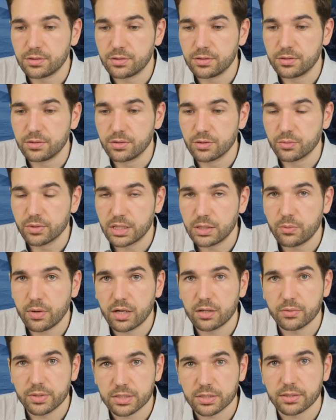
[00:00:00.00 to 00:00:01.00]
do you really
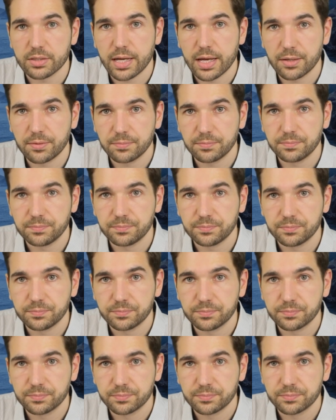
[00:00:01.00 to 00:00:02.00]
want to risk that?
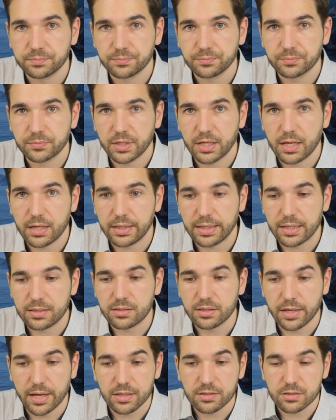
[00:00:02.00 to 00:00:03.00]
And I guess
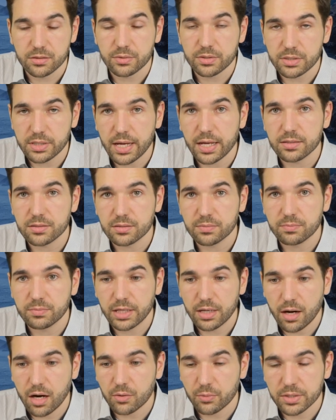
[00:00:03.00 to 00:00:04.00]
the answer is yes,
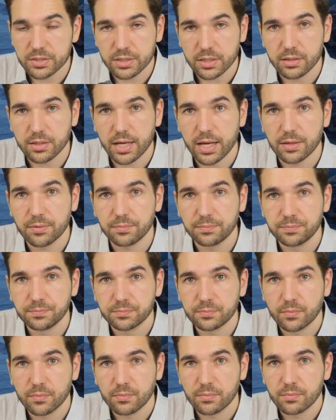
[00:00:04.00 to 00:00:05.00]
they are risking that.
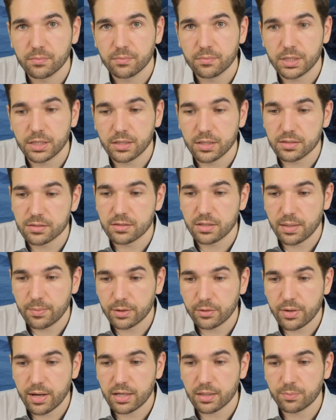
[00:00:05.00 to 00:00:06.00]
Because the
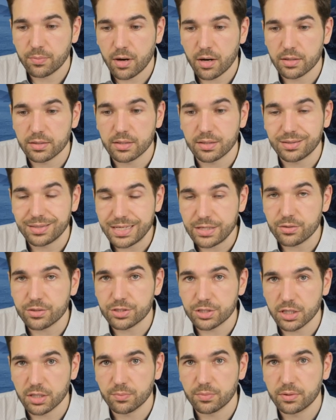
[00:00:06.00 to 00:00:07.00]
Democratic Party, the
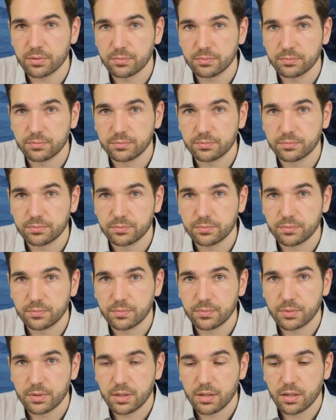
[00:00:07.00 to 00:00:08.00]
leadership,
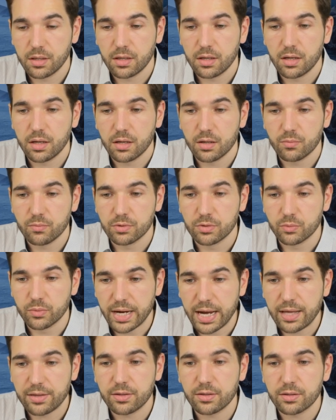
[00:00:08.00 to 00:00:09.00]
would
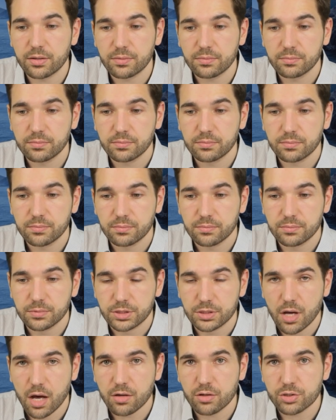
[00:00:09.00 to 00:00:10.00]
rather
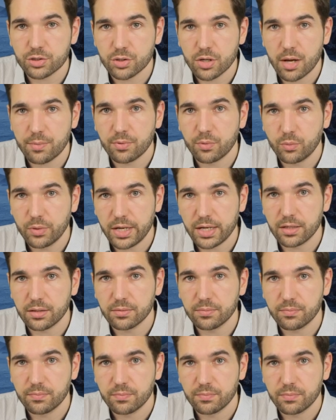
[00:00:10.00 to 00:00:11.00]
Donald Trump
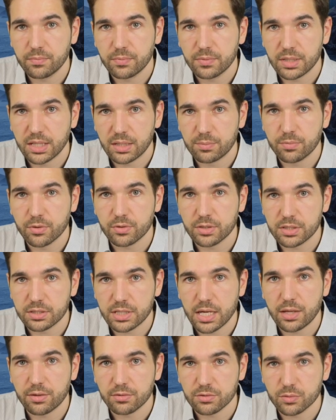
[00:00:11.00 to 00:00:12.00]
win than Bernie
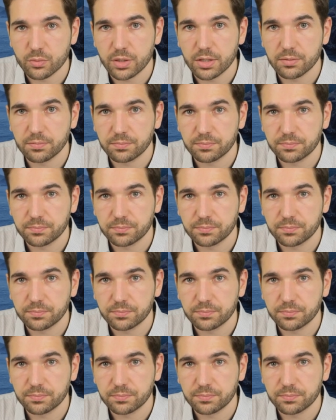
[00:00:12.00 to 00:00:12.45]
Sanders win.